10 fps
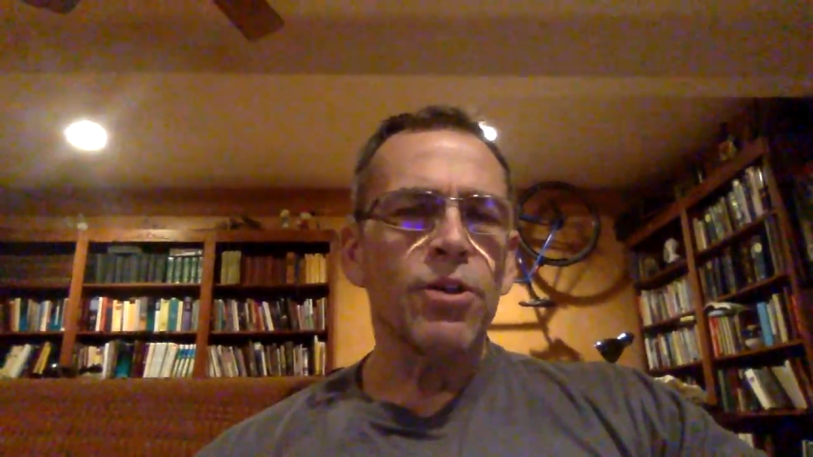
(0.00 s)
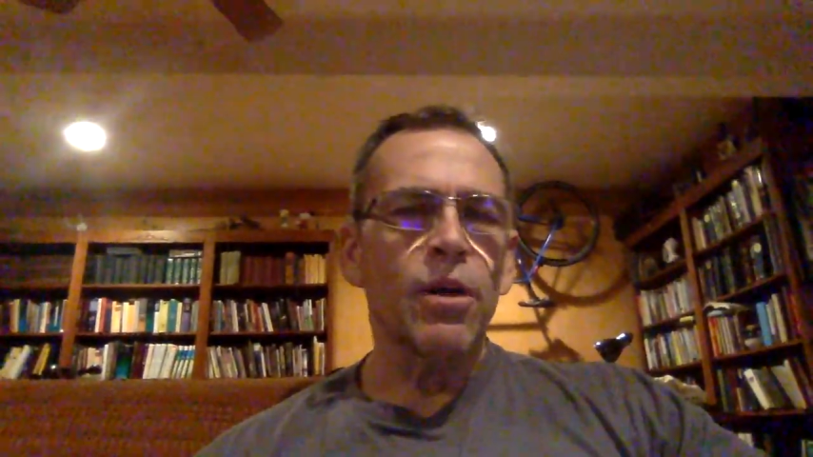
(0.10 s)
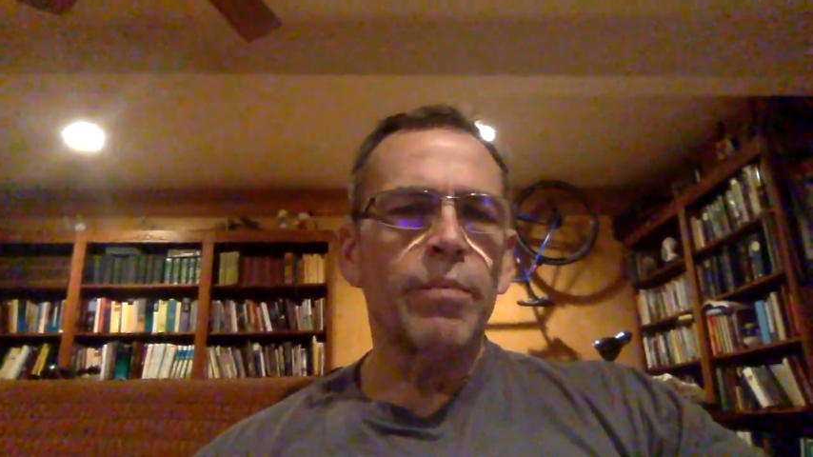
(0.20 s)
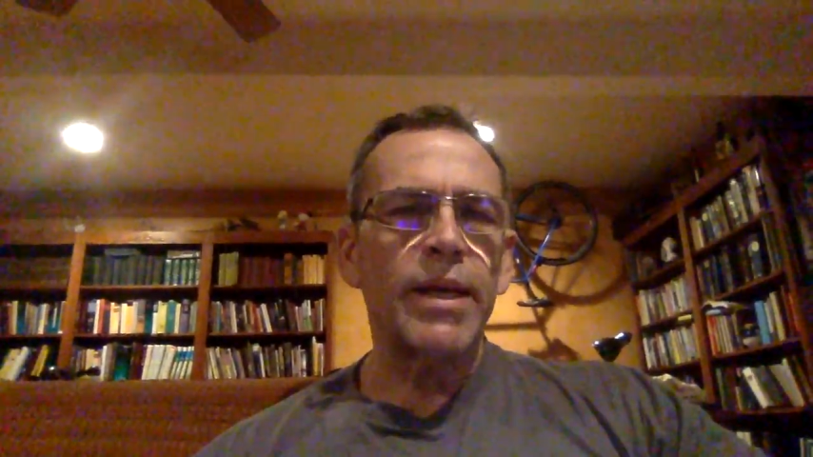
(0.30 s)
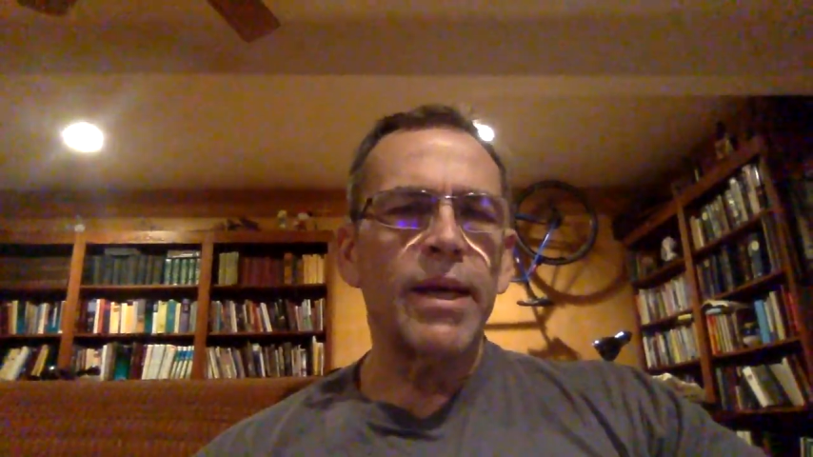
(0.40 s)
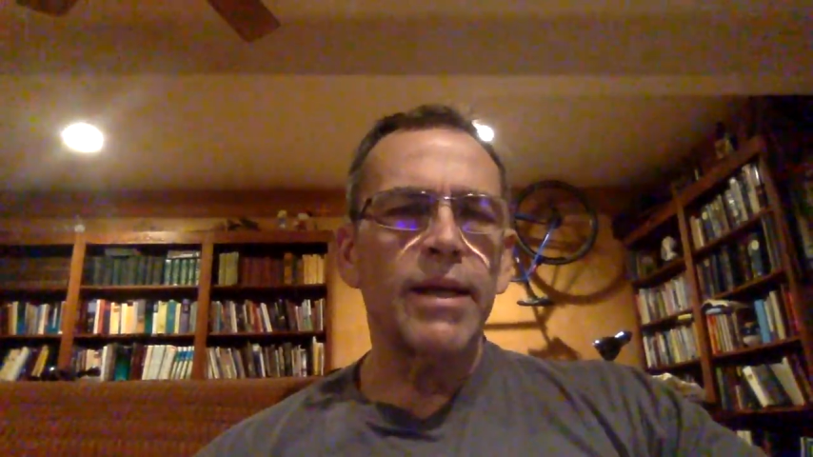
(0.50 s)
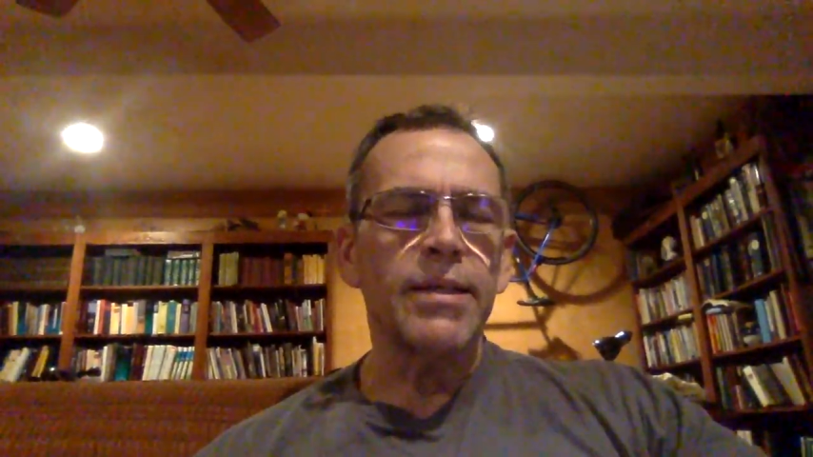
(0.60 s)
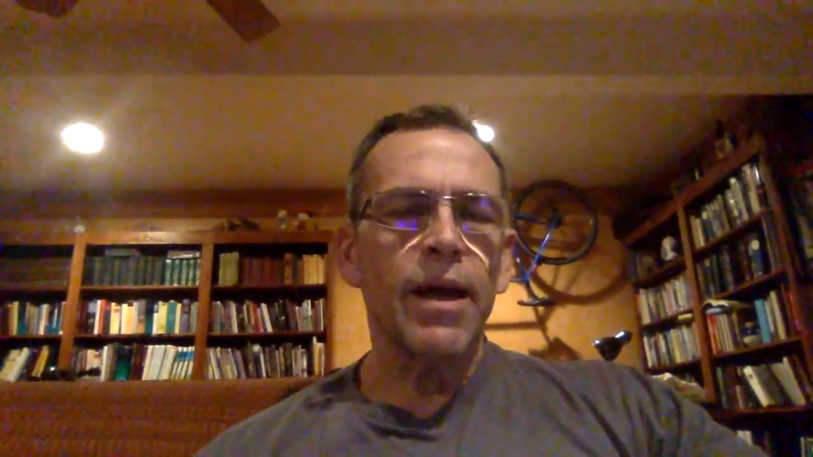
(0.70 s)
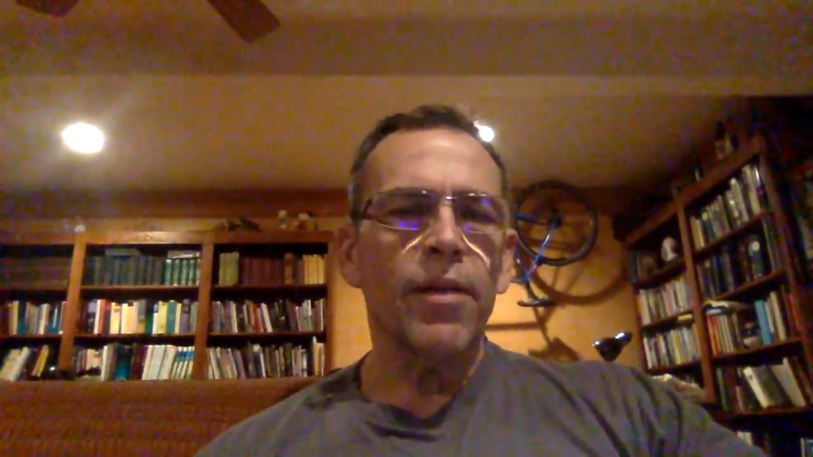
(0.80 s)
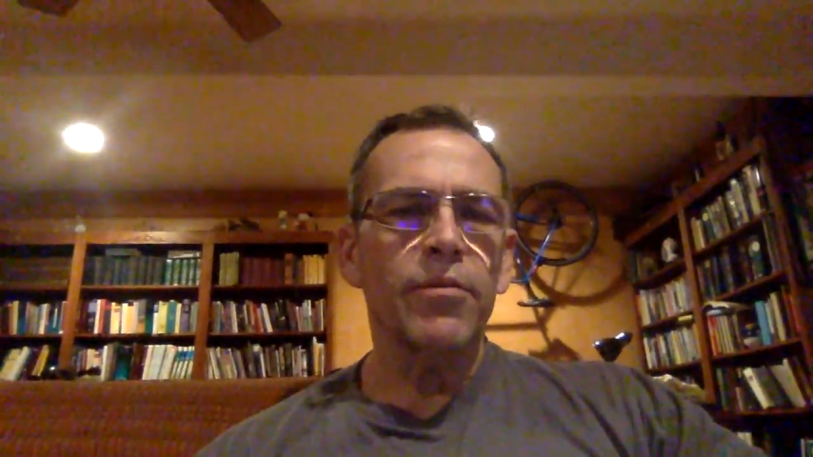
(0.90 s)
are going to be getting
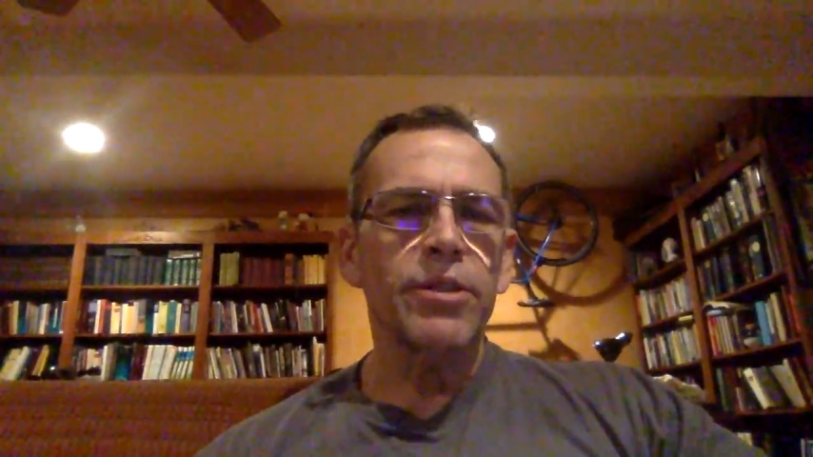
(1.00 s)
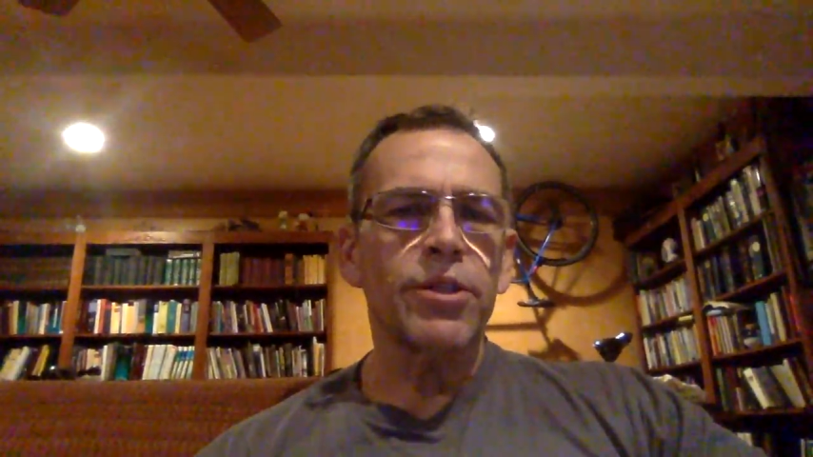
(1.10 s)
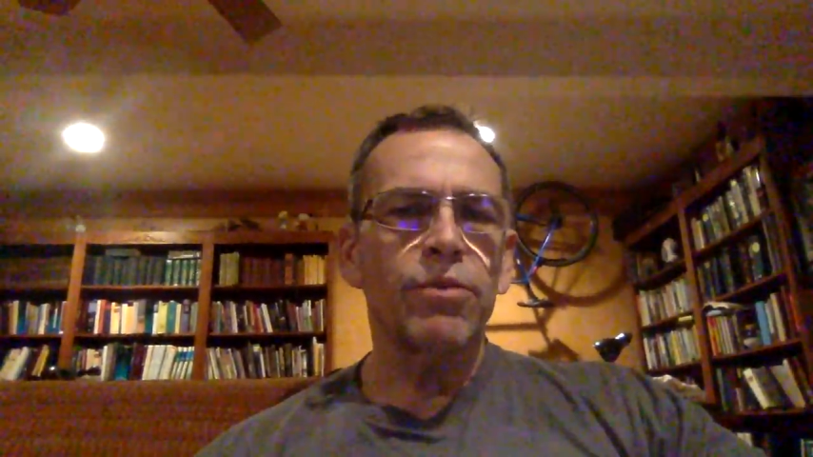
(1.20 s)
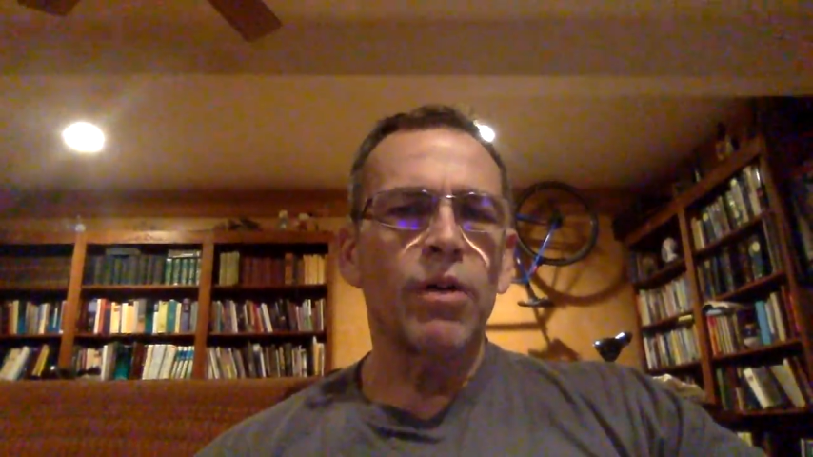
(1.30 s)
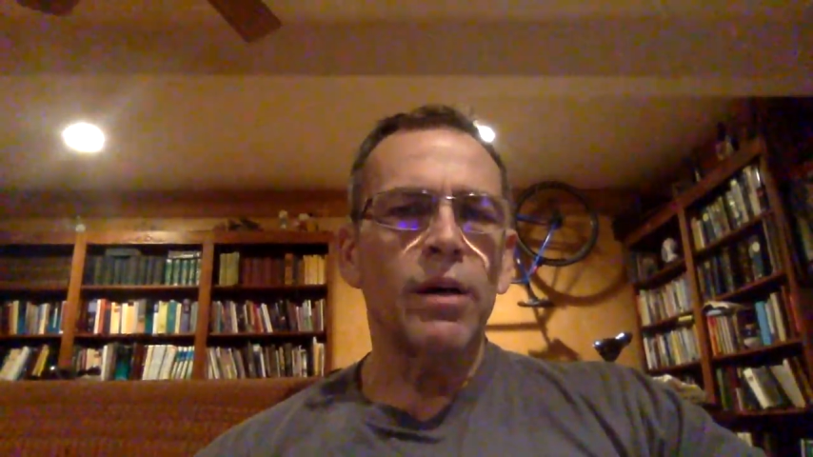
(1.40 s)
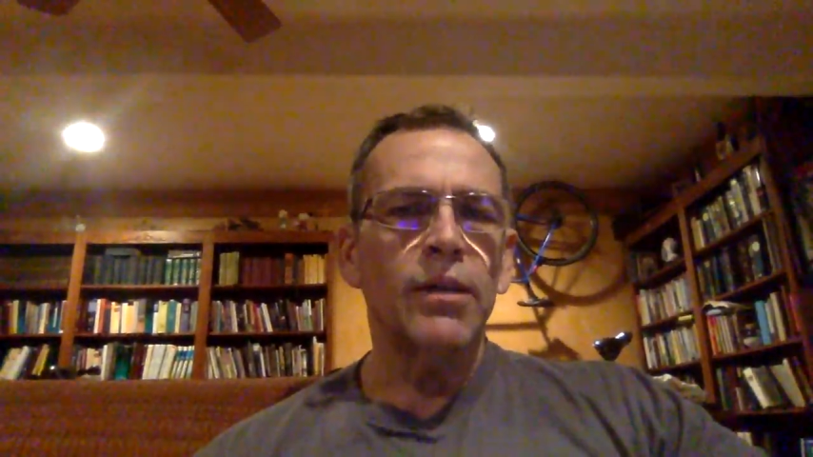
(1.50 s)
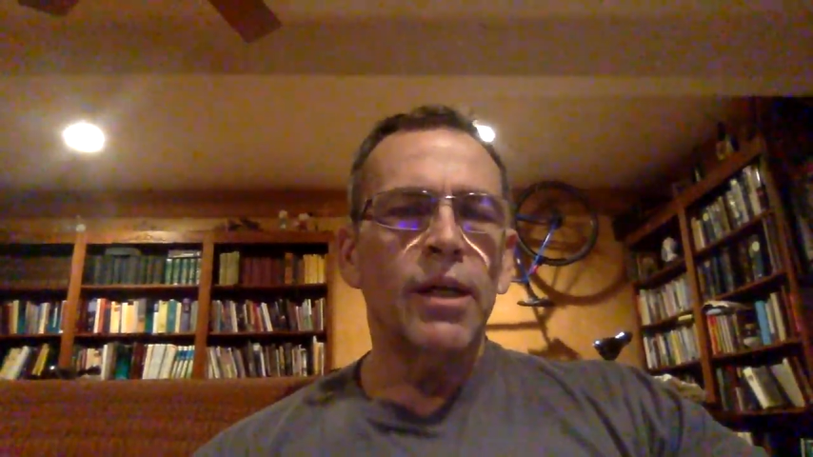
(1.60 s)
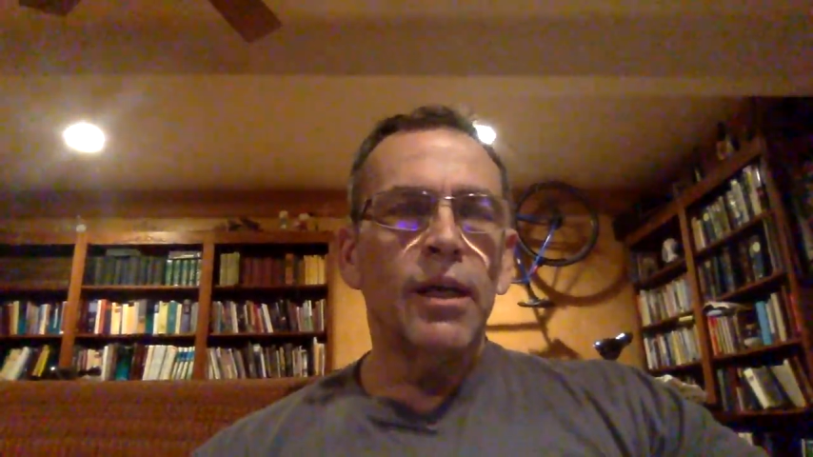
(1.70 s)
together to